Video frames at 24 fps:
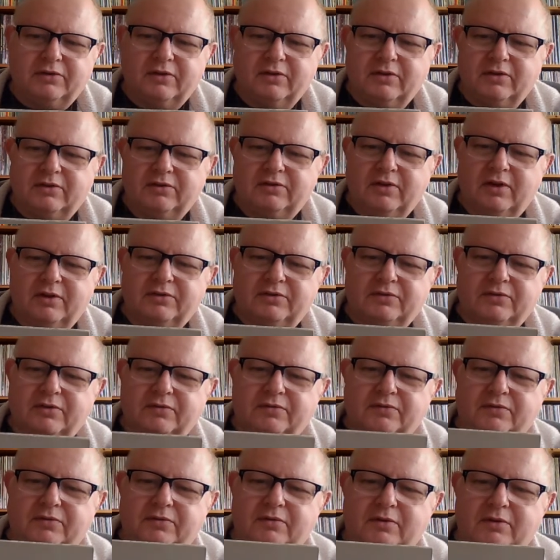to the chests of
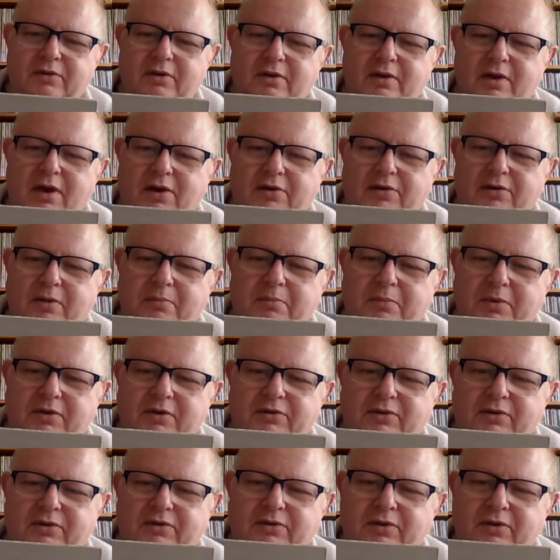carrier
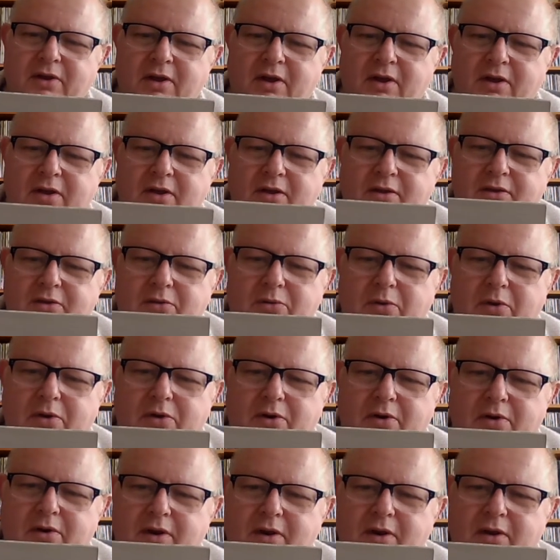pigeons who were
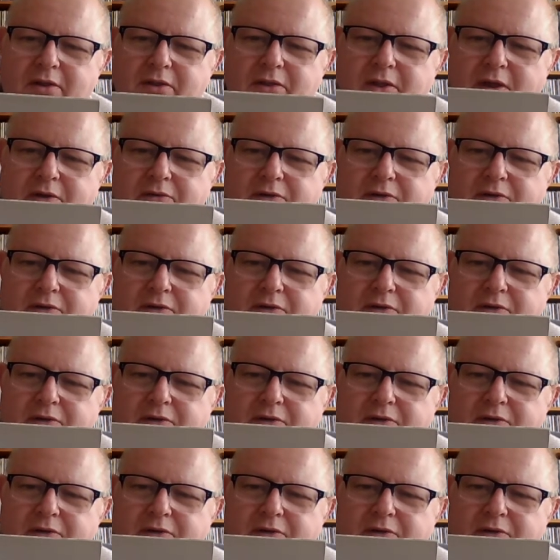then